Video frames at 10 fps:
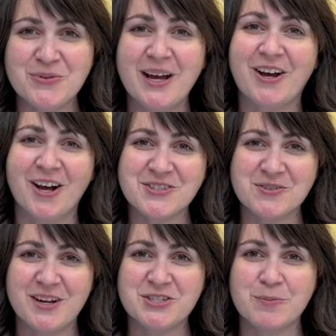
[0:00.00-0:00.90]
and
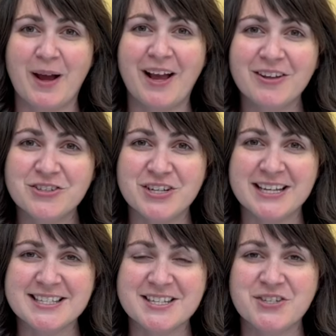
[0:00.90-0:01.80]
Conservation Biology
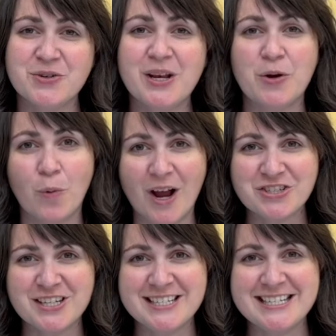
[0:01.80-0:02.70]
Institute in
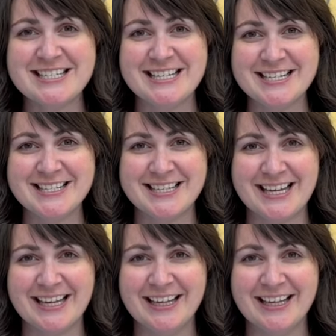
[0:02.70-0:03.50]
Washington, D.C.